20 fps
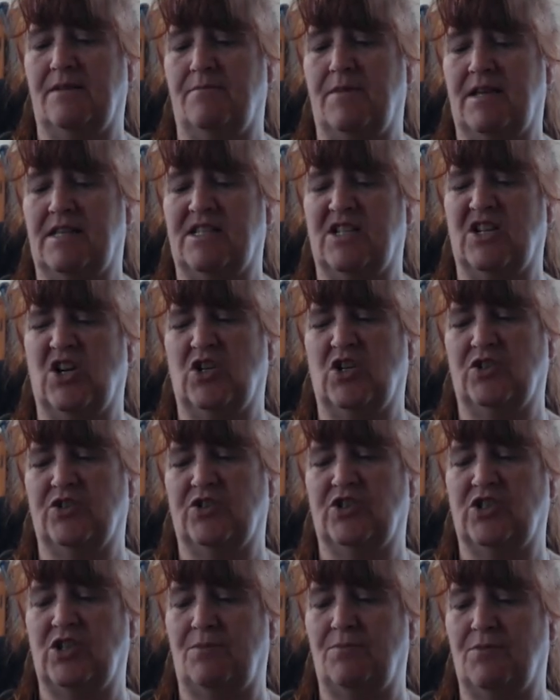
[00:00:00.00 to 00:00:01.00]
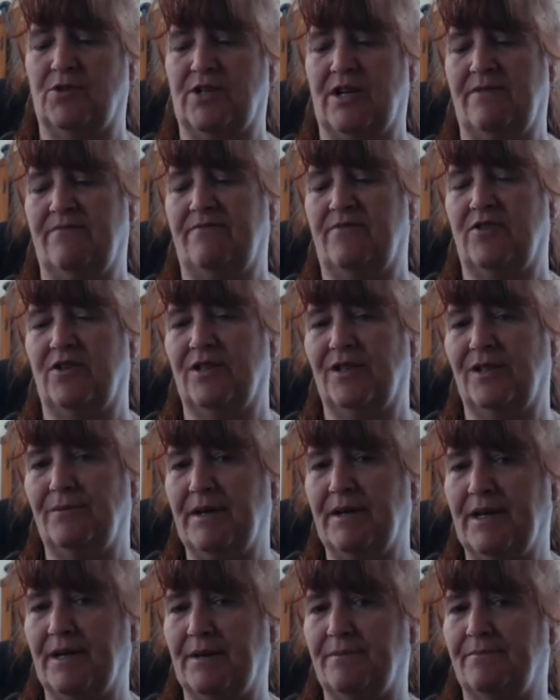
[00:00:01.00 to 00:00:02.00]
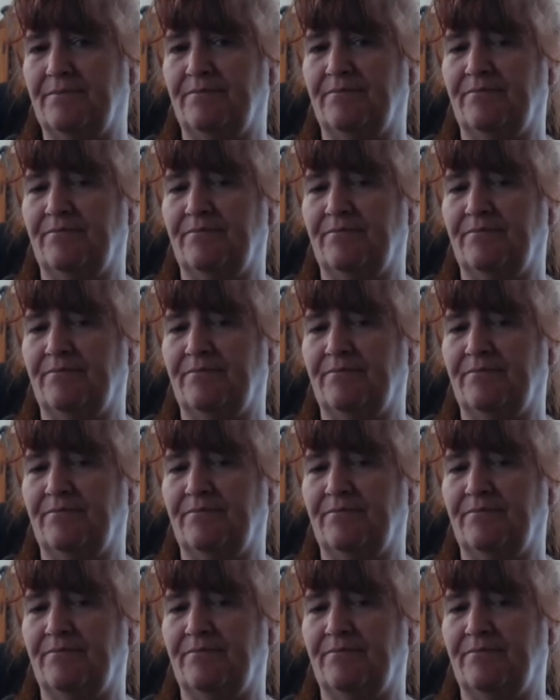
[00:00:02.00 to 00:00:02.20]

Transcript: it makes it all jumbled up for a little bit.